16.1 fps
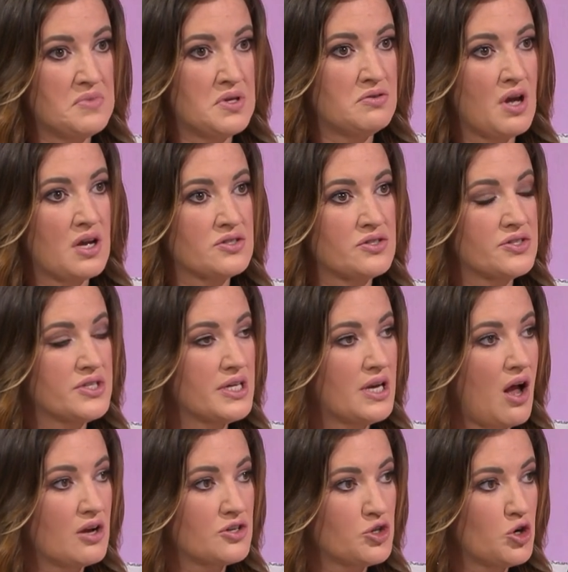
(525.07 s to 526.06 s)
not until
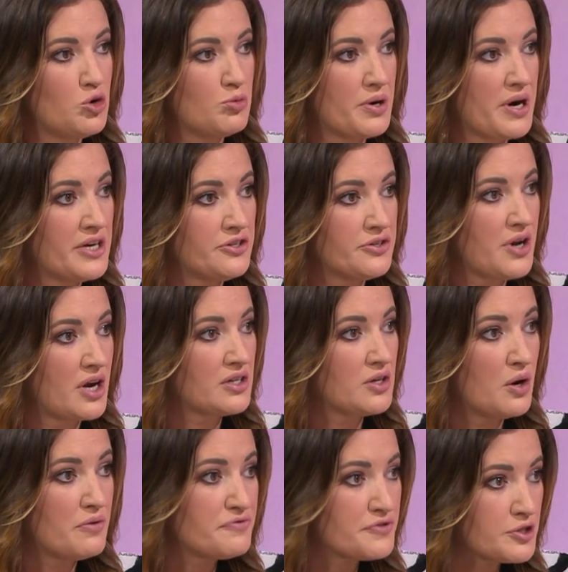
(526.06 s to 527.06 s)
October and you're not
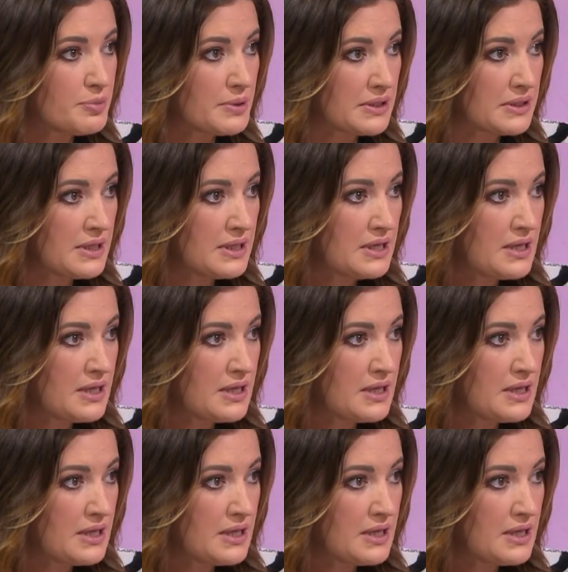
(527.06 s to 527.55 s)
comfortable